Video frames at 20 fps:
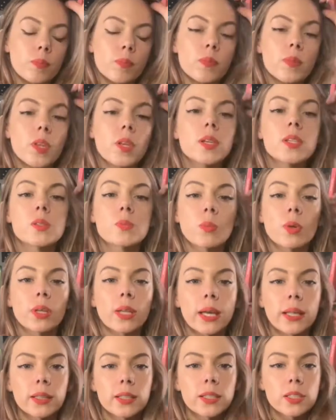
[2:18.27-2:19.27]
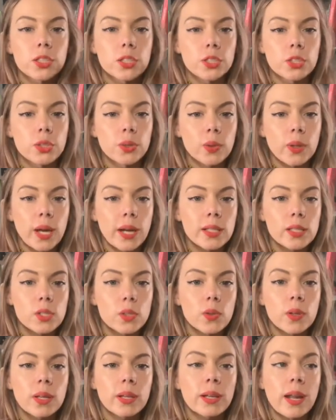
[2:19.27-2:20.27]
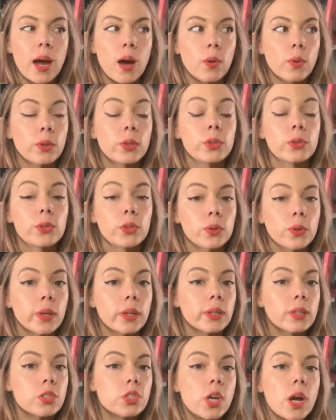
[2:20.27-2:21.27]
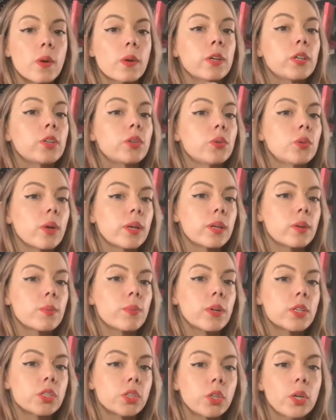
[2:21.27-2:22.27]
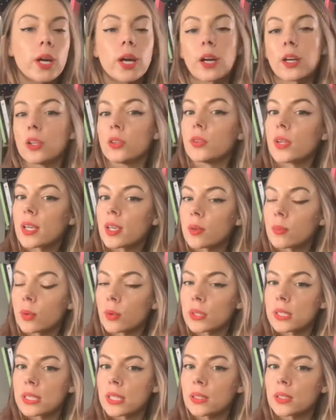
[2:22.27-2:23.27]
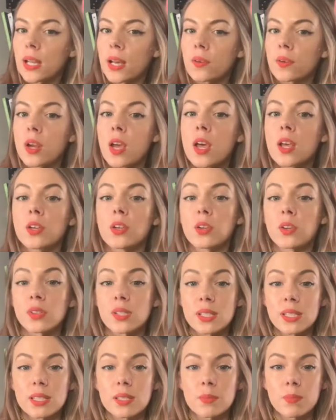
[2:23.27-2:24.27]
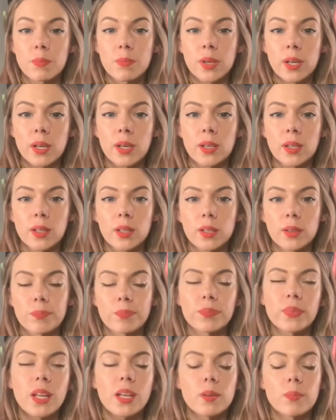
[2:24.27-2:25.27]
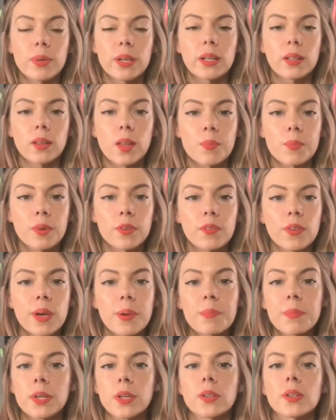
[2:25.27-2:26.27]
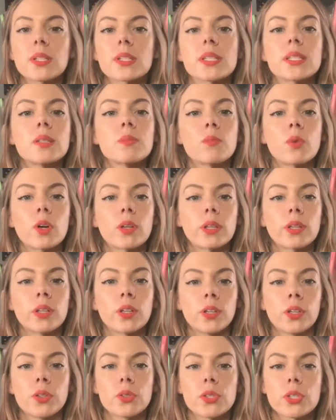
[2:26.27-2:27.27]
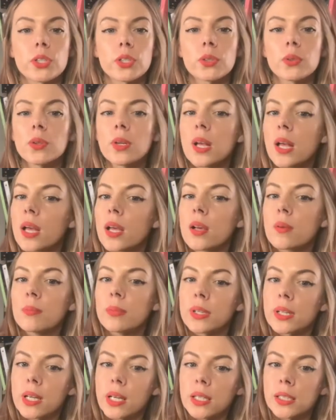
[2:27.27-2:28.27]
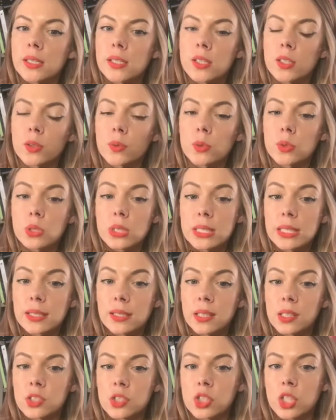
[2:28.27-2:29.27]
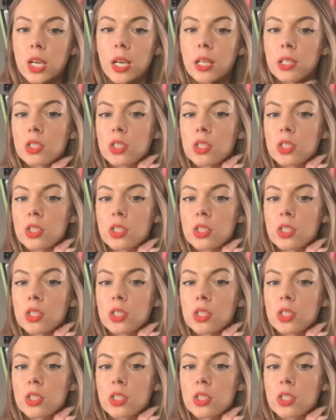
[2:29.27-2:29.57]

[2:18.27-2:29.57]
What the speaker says: It's more likely to do that. So then now when you do get in the shower, you end up brushing your hair, you take your ponytail down, you're gonna see not a big clump of it, but you're gonna see more than you're used to because your routine has changed.